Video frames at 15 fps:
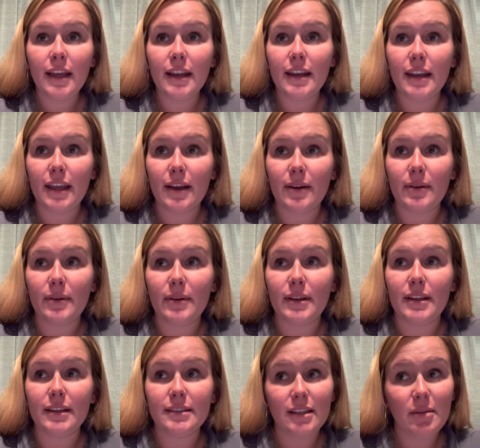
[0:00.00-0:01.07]
Now, an
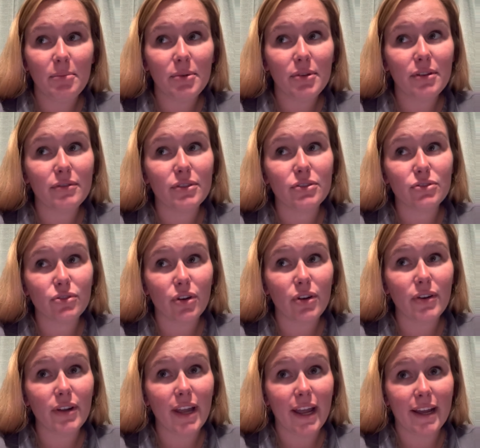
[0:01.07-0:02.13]
example of a
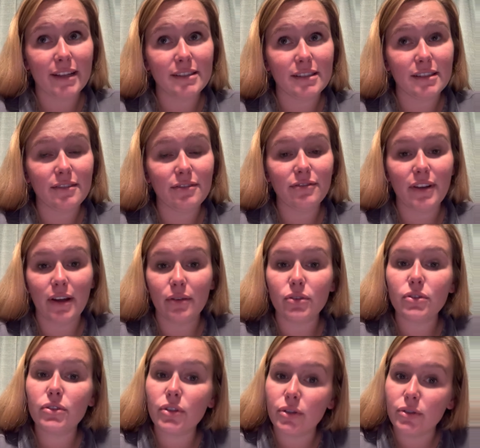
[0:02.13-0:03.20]
strong acid
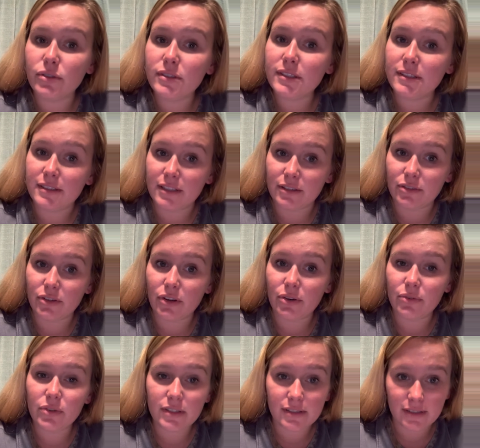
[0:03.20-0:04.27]
found close to
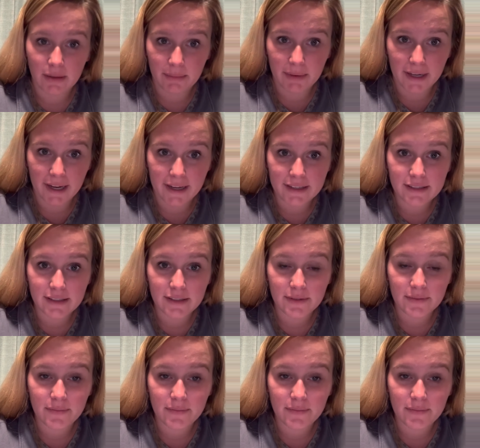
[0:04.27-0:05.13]
0 is stomach acid.